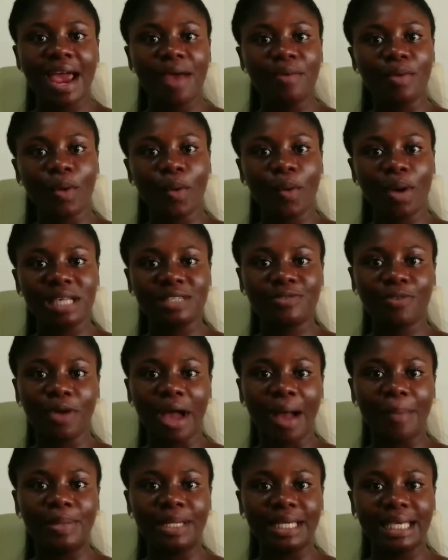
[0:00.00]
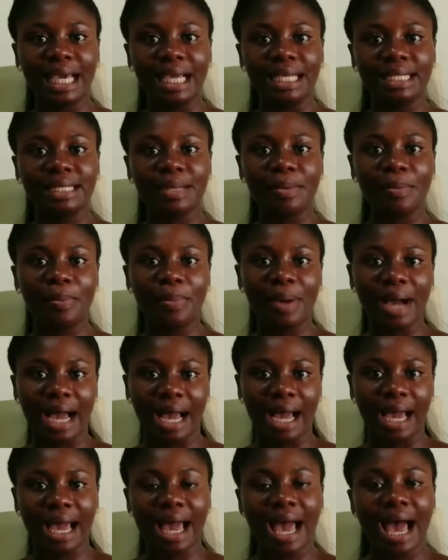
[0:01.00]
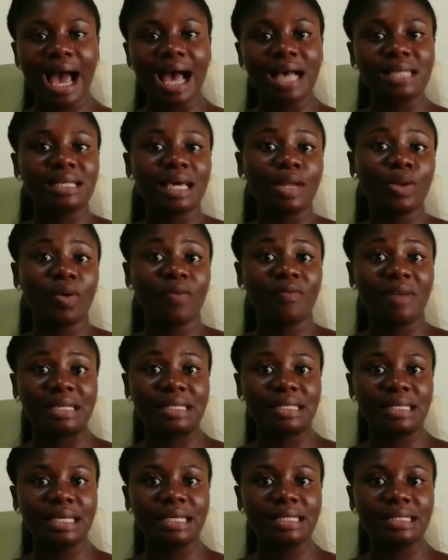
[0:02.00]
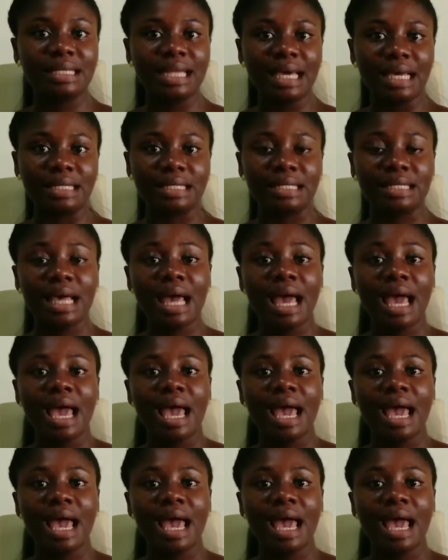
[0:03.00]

and request for application pack as an overseas nurse.